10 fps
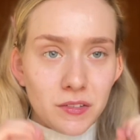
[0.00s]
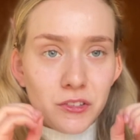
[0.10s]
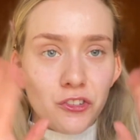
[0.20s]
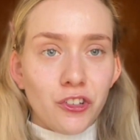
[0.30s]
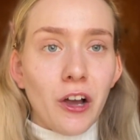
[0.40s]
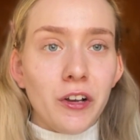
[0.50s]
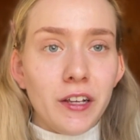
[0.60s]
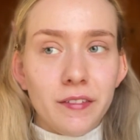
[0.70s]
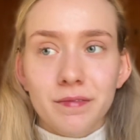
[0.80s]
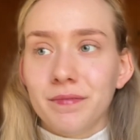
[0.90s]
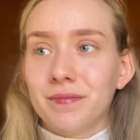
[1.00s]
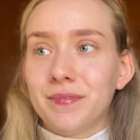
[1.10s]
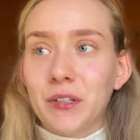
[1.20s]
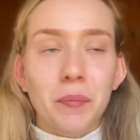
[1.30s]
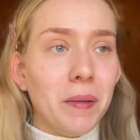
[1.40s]
shouting
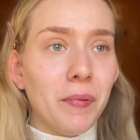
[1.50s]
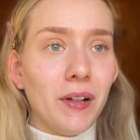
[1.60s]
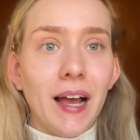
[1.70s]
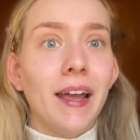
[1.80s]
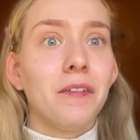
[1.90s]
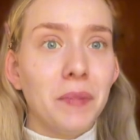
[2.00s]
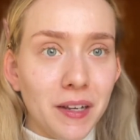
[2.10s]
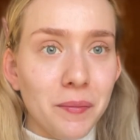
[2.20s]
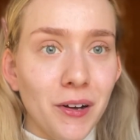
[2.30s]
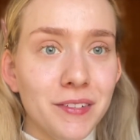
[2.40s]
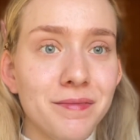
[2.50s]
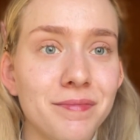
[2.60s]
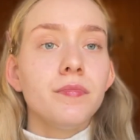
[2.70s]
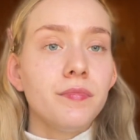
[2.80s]
to people, I have makeup on.